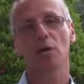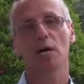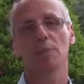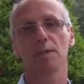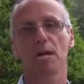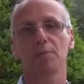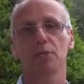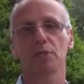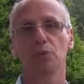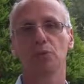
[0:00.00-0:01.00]
I'll be
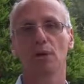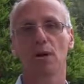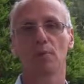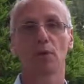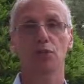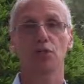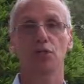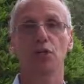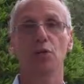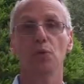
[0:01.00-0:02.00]
happy to watch
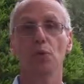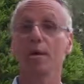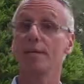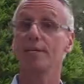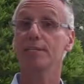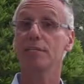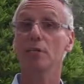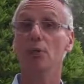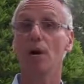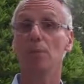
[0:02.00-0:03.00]
you as
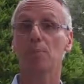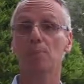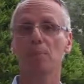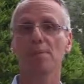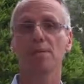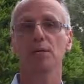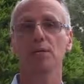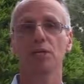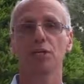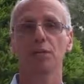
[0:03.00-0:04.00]
you are probably
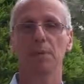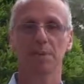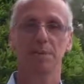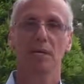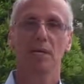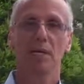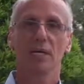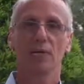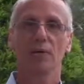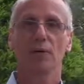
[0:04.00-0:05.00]
watching me.
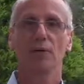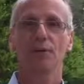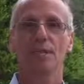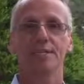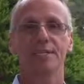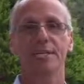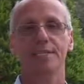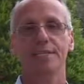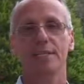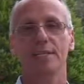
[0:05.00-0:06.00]
So that's
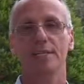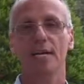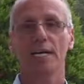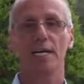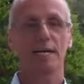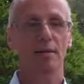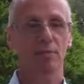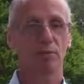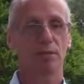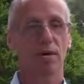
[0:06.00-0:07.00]

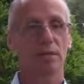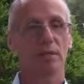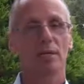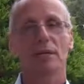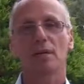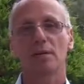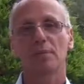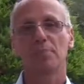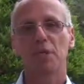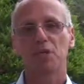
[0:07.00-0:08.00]
the
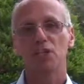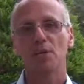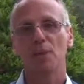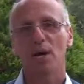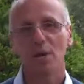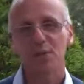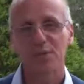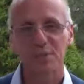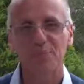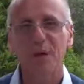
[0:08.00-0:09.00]
regular pitch
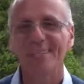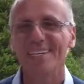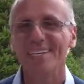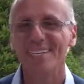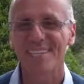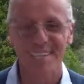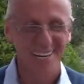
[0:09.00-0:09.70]
about this practice.